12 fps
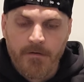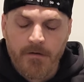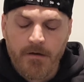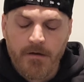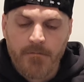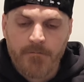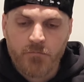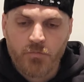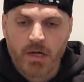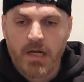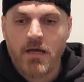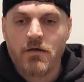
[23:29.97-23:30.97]
Um,
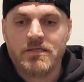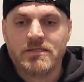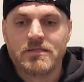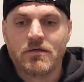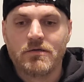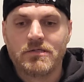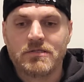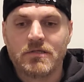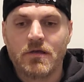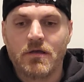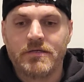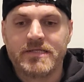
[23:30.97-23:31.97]
right now he's though he's
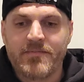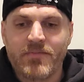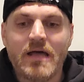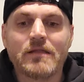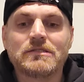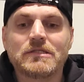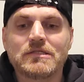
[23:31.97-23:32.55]
on Tapology.